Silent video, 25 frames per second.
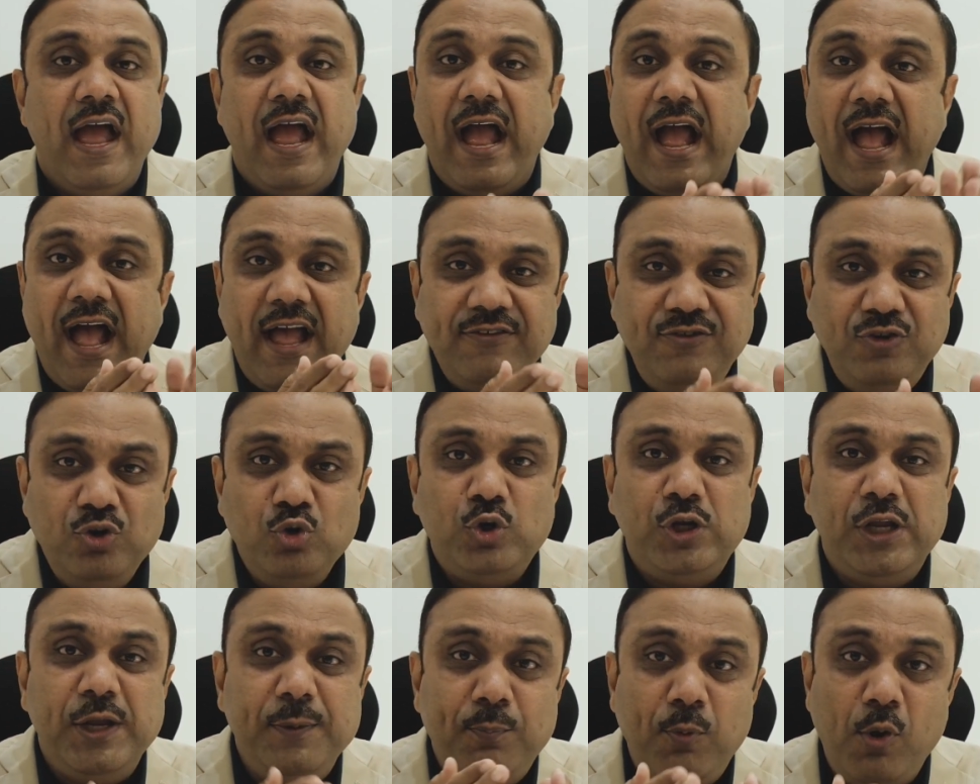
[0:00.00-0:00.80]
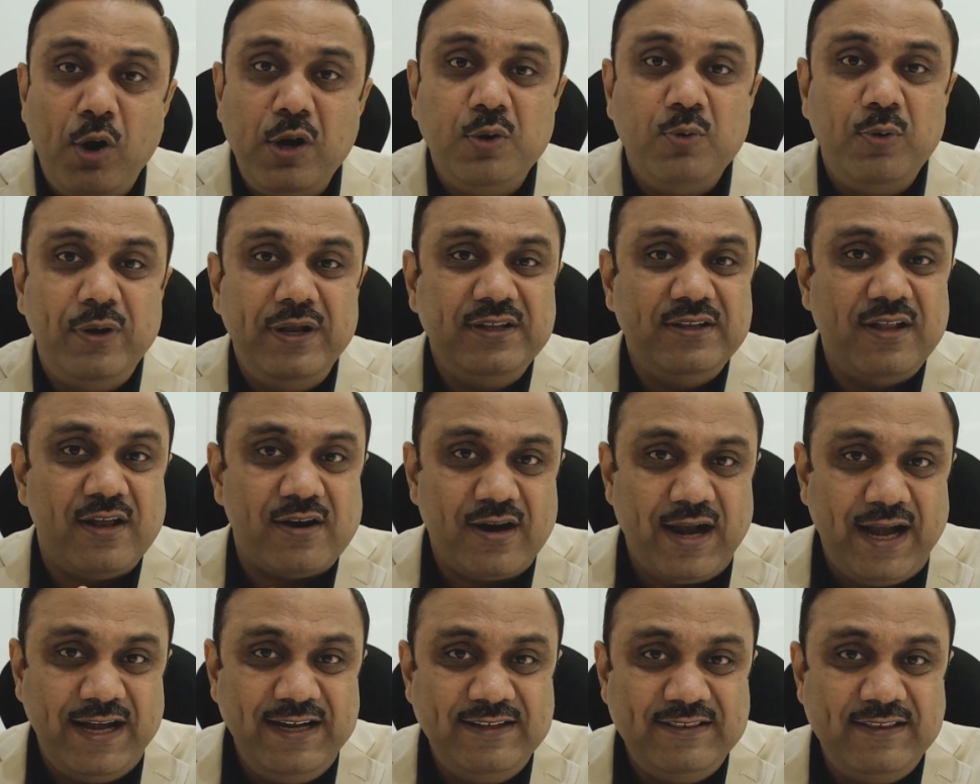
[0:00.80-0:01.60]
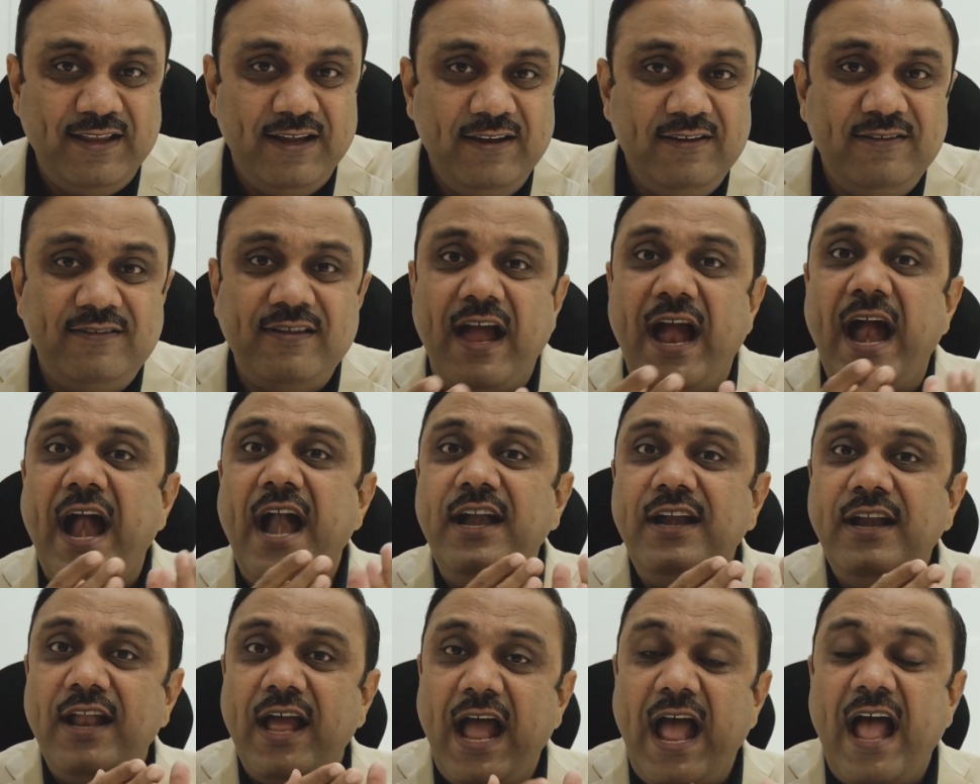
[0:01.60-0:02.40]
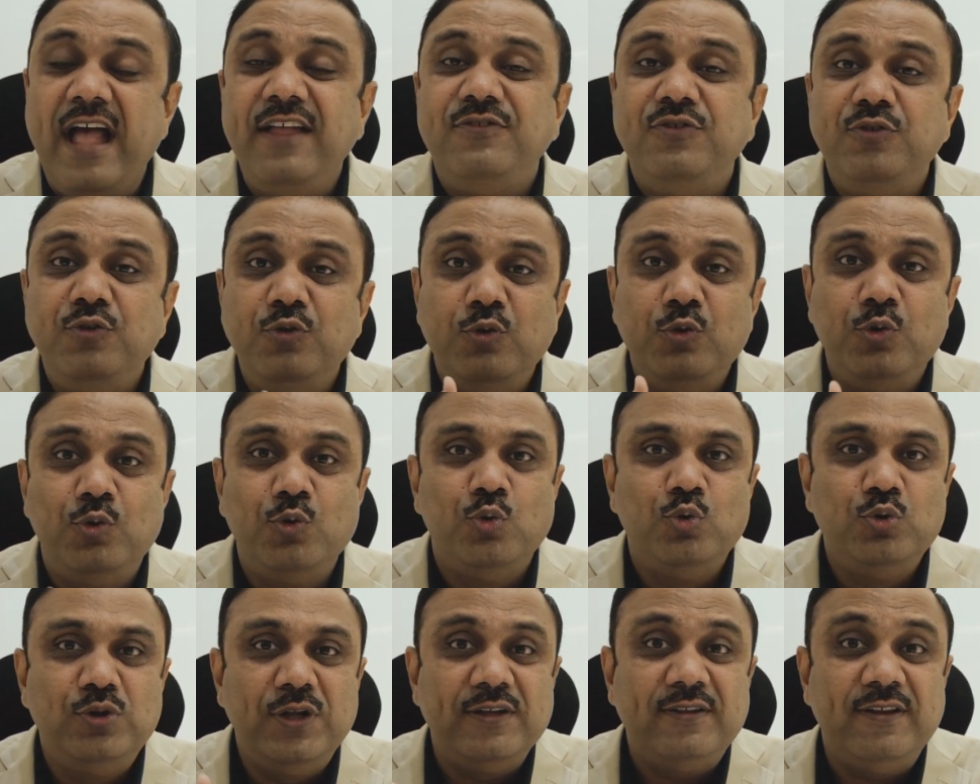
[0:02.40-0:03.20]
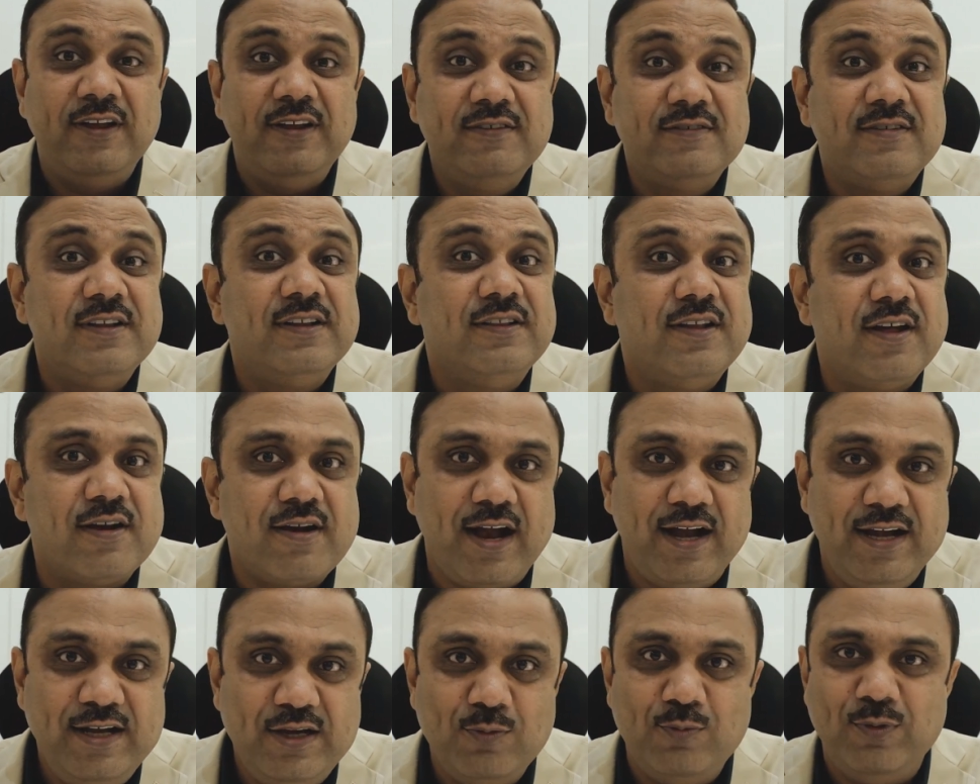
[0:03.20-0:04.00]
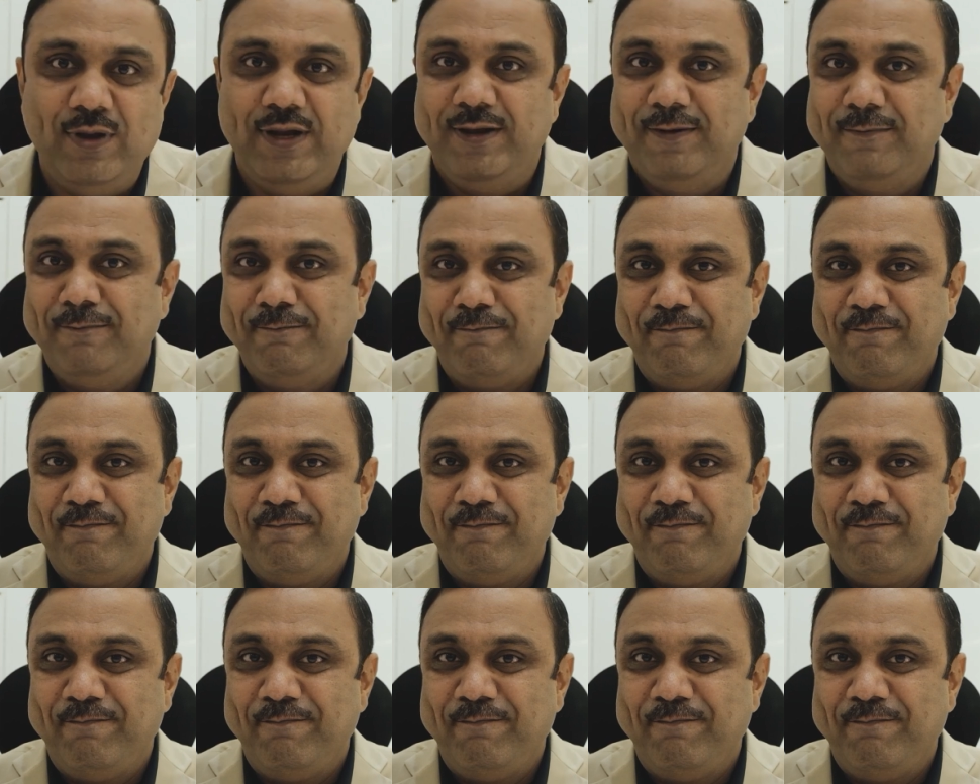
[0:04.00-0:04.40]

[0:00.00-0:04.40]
as you keep on doing the right things, and as you do the things in the right way